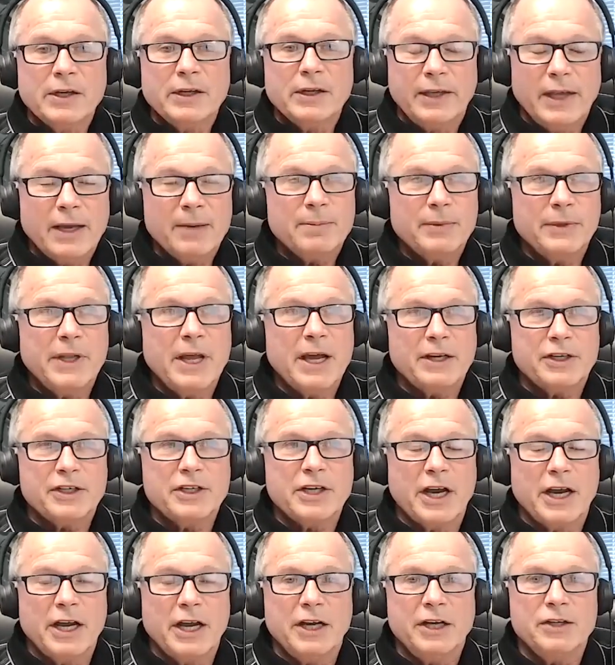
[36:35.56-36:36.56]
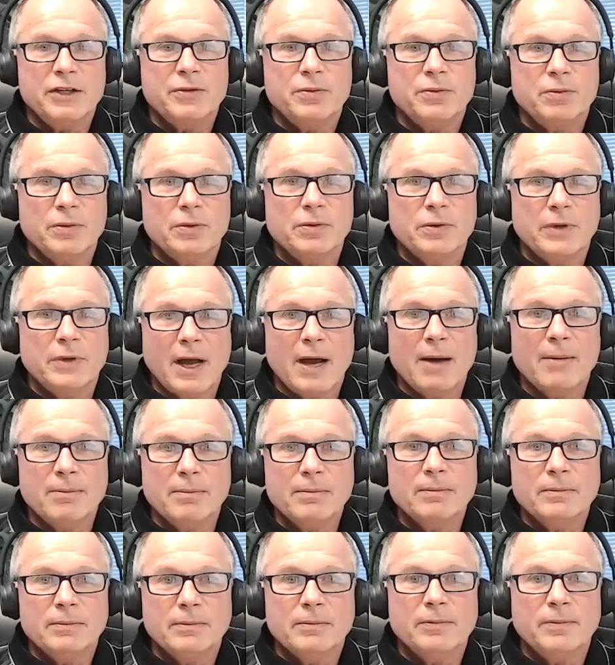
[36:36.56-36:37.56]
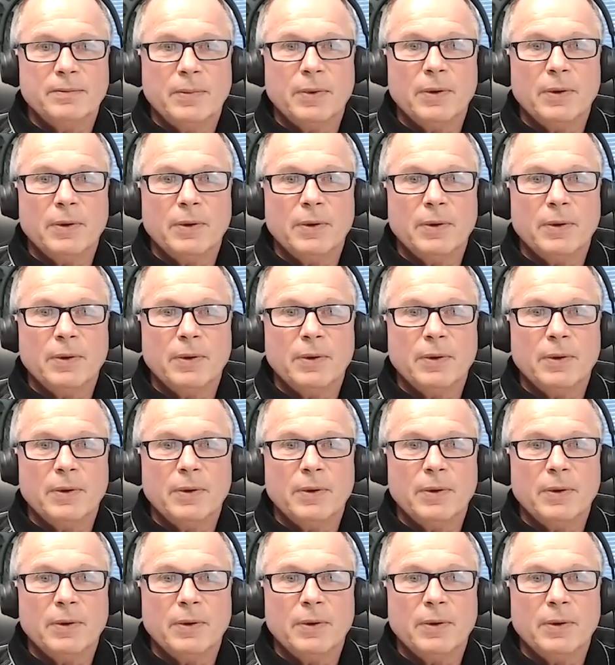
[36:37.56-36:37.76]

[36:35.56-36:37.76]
and that change will come.